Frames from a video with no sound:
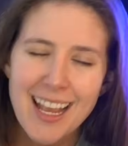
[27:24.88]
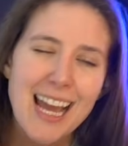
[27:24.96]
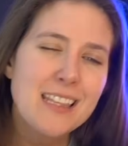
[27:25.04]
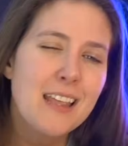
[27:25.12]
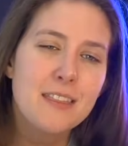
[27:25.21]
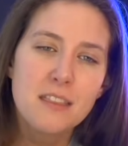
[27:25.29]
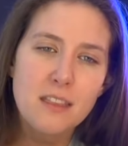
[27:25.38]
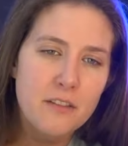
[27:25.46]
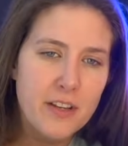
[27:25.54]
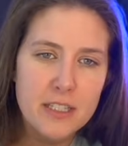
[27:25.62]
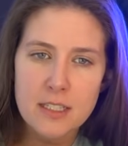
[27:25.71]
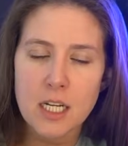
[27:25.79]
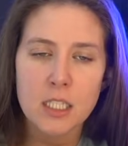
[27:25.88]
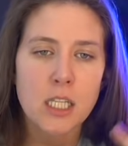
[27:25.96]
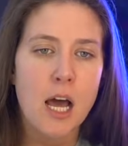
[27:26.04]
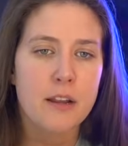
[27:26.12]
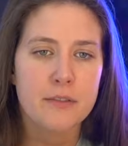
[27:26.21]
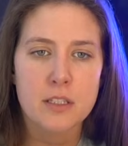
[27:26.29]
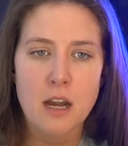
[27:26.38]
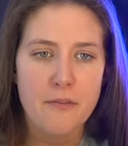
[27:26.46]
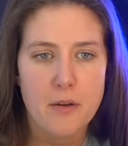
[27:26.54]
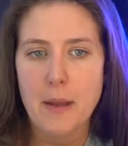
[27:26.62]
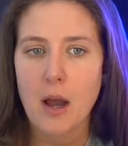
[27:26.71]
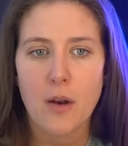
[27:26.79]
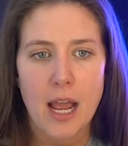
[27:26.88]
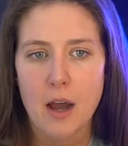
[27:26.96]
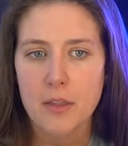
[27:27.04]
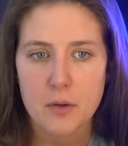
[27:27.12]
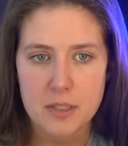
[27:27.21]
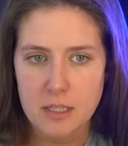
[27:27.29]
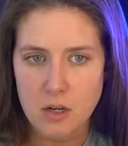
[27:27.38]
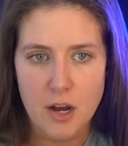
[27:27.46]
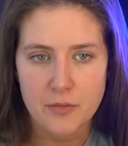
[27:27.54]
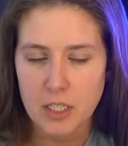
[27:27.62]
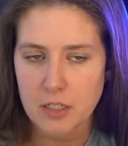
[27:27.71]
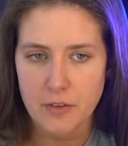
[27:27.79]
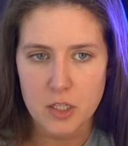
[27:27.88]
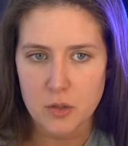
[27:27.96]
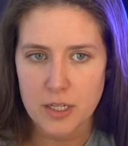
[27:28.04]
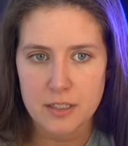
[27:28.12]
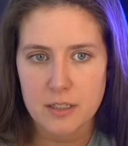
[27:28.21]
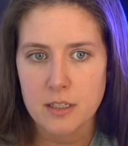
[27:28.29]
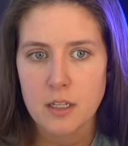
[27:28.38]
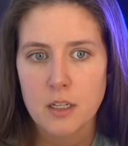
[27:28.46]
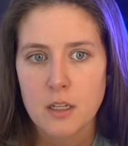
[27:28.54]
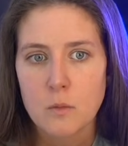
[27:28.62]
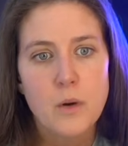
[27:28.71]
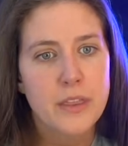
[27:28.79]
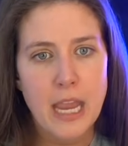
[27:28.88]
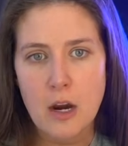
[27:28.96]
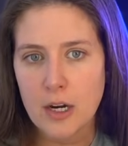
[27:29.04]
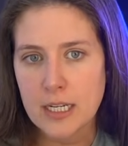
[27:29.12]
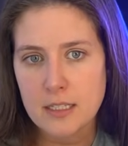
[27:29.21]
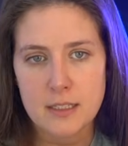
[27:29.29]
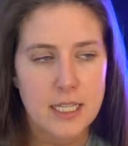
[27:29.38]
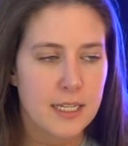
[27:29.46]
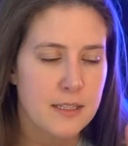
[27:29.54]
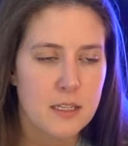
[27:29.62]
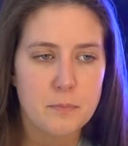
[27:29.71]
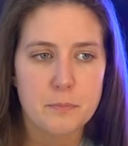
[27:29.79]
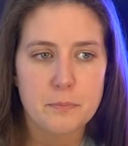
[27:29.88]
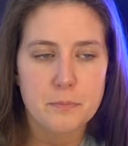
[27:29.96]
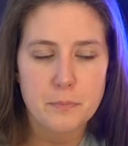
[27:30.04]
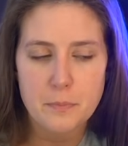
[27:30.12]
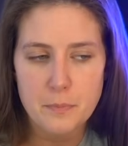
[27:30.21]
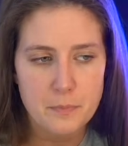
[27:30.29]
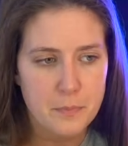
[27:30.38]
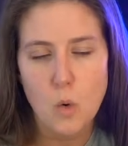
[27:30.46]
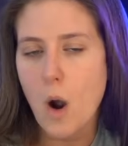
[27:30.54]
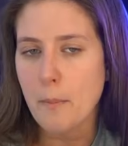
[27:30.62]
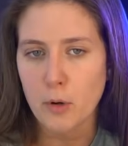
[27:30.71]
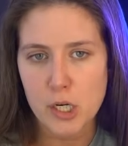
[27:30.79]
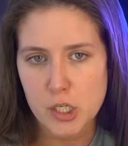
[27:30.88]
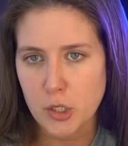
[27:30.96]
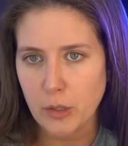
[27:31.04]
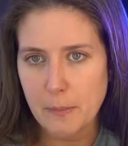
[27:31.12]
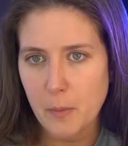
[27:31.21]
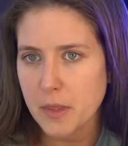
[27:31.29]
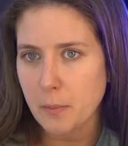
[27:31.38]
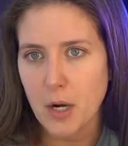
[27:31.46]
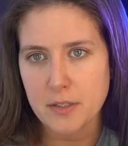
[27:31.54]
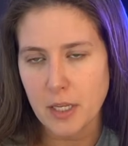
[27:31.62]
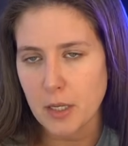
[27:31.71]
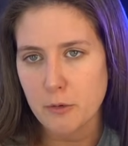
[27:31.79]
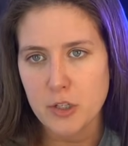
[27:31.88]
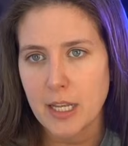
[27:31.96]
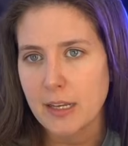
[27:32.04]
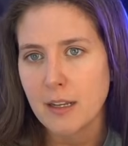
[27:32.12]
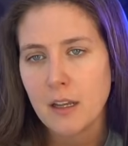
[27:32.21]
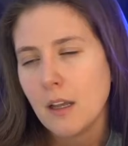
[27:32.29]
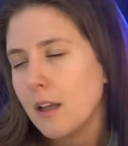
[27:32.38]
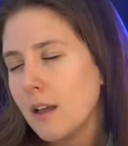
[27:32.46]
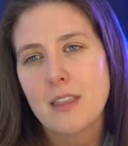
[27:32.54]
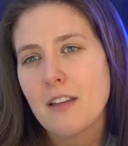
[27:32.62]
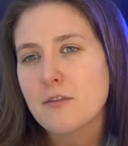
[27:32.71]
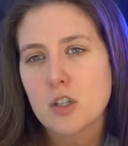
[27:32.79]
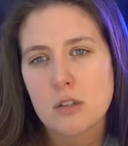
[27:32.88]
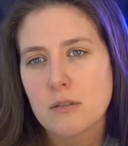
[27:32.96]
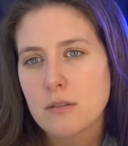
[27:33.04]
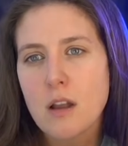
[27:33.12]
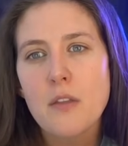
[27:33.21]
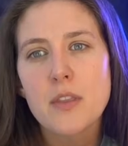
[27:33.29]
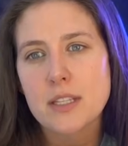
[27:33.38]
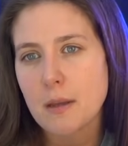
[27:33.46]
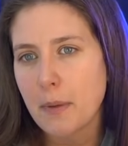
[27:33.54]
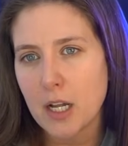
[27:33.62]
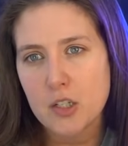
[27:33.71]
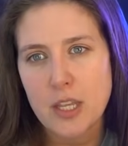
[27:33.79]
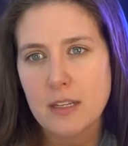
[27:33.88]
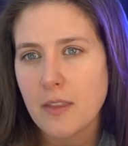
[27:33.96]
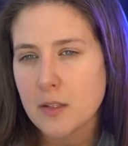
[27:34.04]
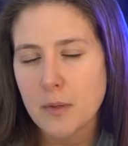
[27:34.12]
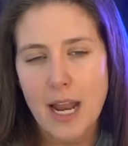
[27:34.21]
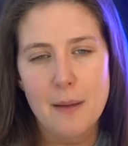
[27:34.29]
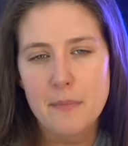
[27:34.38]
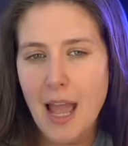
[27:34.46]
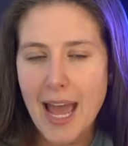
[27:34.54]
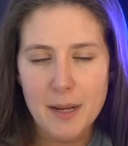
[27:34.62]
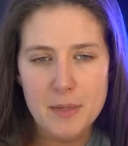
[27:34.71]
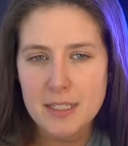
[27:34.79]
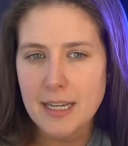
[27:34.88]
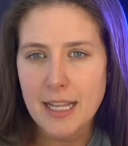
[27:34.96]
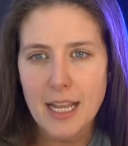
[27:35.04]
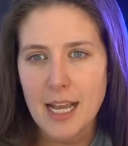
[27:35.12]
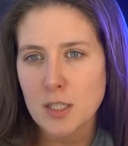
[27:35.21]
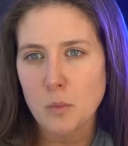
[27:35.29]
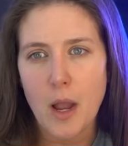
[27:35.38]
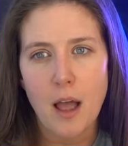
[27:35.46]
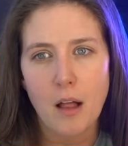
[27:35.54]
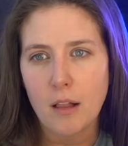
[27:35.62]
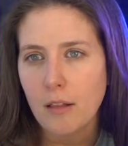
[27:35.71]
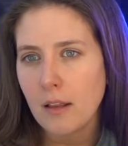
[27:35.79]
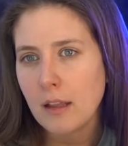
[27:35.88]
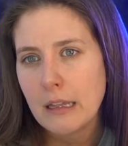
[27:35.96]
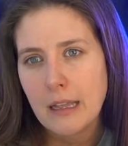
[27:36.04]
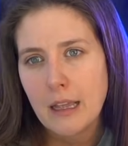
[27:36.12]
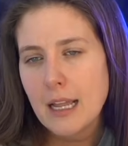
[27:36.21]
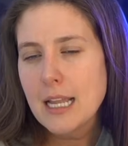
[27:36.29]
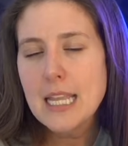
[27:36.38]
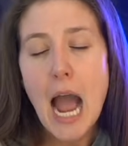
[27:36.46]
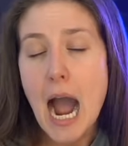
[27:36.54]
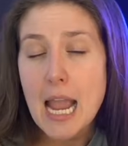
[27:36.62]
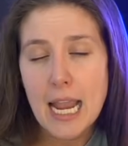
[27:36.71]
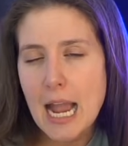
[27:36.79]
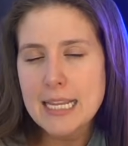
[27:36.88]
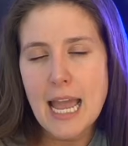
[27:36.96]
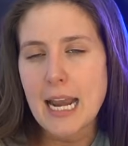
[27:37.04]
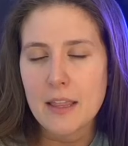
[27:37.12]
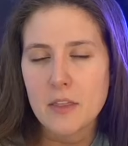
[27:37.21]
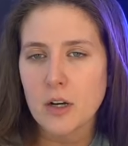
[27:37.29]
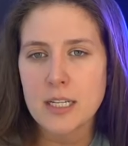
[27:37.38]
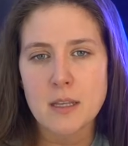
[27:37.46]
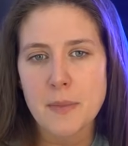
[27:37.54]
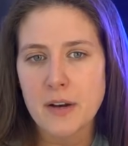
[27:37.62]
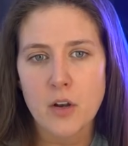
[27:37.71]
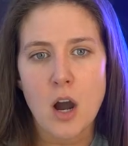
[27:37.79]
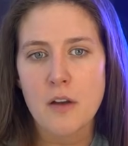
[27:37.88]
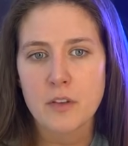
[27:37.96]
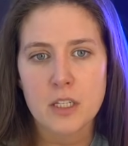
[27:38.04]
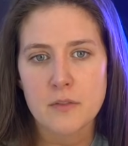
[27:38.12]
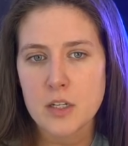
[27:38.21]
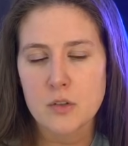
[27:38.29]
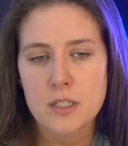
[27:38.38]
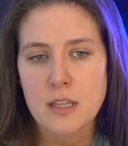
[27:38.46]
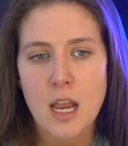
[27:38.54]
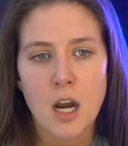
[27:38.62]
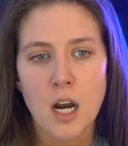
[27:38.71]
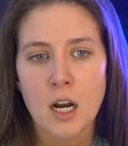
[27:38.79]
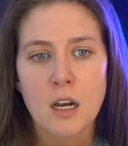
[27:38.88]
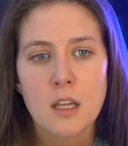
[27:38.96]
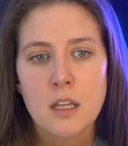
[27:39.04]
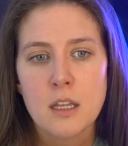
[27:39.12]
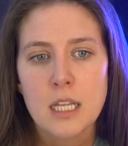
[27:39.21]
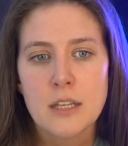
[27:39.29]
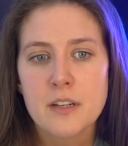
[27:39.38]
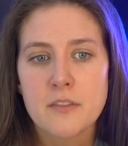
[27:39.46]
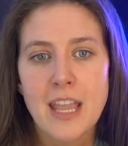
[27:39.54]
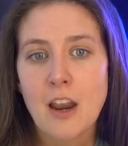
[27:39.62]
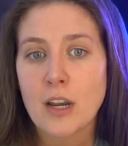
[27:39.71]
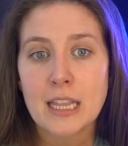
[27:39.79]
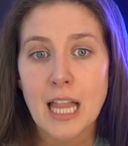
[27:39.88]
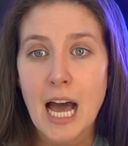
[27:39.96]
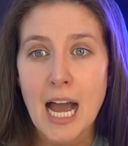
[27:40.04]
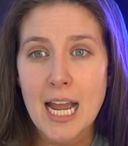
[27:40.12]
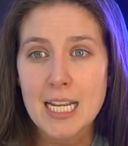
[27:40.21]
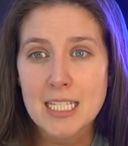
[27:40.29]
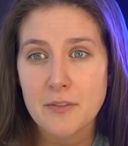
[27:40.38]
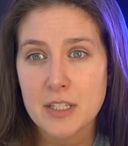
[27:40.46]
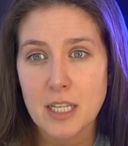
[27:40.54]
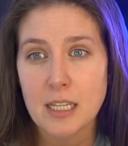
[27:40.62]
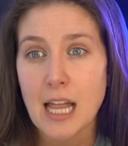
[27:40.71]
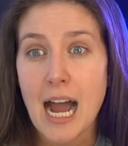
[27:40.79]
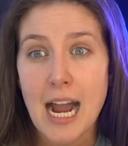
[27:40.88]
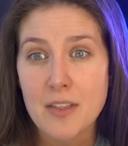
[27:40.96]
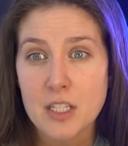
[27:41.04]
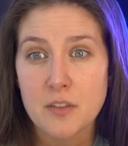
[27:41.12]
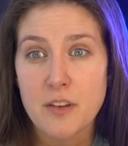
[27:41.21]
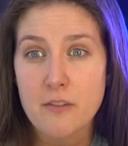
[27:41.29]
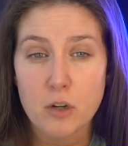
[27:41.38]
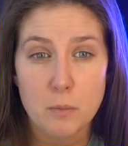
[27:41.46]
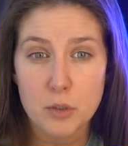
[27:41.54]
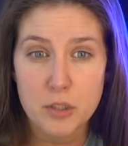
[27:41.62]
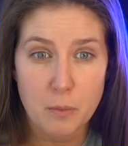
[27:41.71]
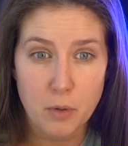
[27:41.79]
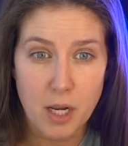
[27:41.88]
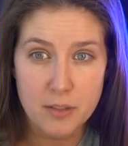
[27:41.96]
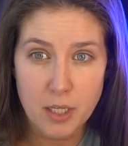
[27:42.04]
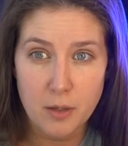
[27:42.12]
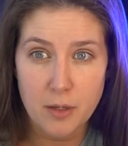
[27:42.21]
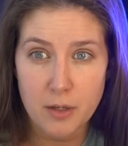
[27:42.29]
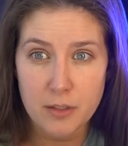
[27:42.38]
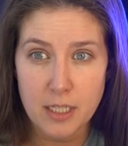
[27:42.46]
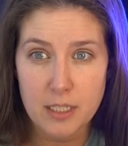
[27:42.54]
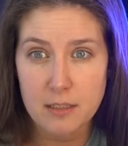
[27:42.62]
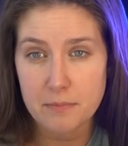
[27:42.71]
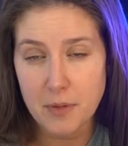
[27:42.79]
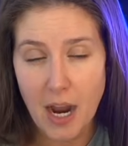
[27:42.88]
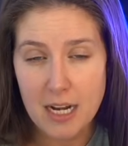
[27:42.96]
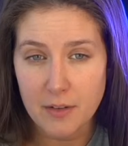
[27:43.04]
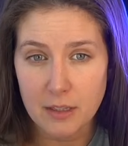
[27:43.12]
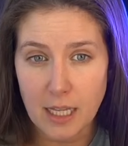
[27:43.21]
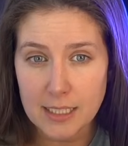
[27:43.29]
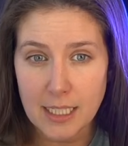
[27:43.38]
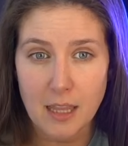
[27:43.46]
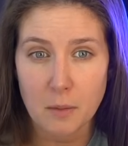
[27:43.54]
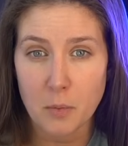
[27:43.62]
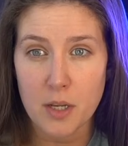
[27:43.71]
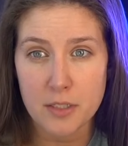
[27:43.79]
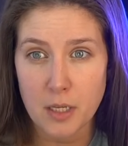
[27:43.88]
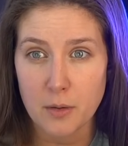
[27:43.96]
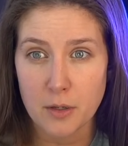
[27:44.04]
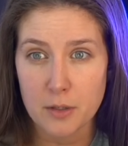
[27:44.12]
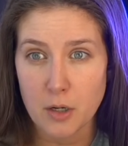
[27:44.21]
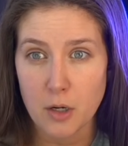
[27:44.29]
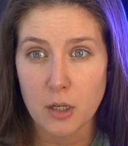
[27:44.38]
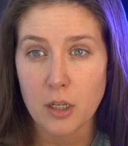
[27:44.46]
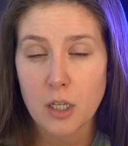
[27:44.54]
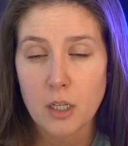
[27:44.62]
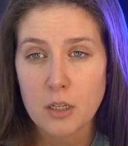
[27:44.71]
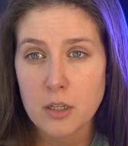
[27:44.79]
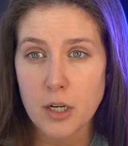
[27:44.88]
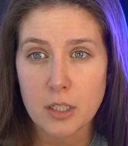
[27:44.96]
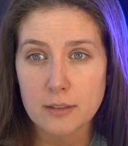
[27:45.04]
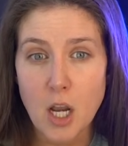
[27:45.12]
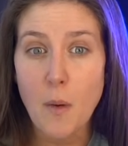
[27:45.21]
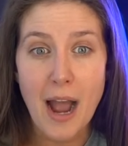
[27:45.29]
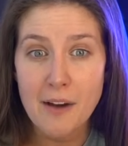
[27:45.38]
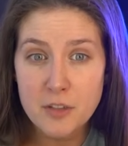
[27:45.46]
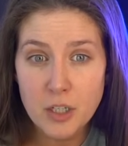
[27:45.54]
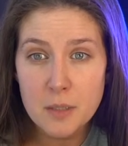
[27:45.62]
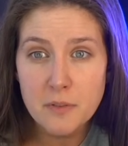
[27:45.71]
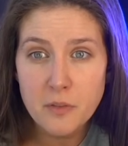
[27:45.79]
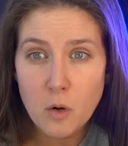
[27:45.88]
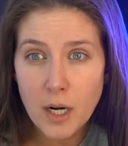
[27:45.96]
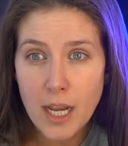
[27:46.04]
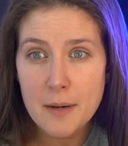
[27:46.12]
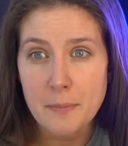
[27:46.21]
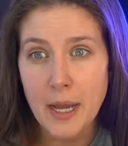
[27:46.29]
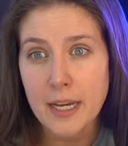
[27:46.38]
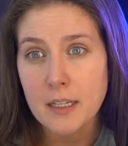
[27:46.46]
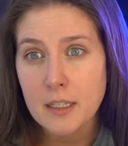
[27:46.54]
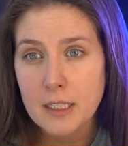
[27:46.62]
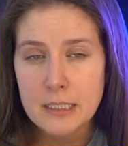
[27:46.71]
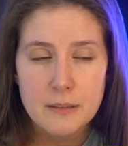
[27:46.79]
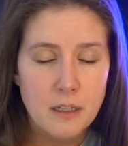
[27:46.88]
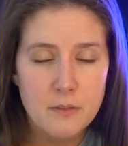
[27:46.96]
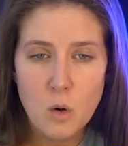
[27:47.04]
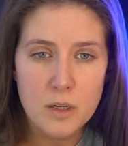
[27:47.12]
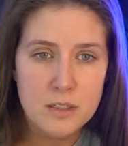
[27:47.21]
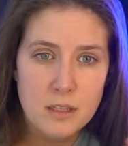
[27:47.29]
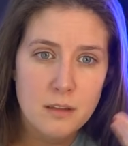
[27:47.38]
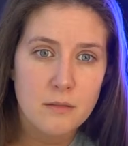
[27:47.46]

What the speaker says: And then the defense did a lot of stuff about how there's this conflict of interest with Gary since he has this cooperation agreement with the prosecution. They've done this a bunch. They did this with Adam Yedidia as well. Yeah, I get it. There is a bit of a conflict of interest there. Even if Gary lies, if it's a lie that's favorable to the prosecutors, it's kind of unlikely that the prosecutors are going to go after him for it. But of course,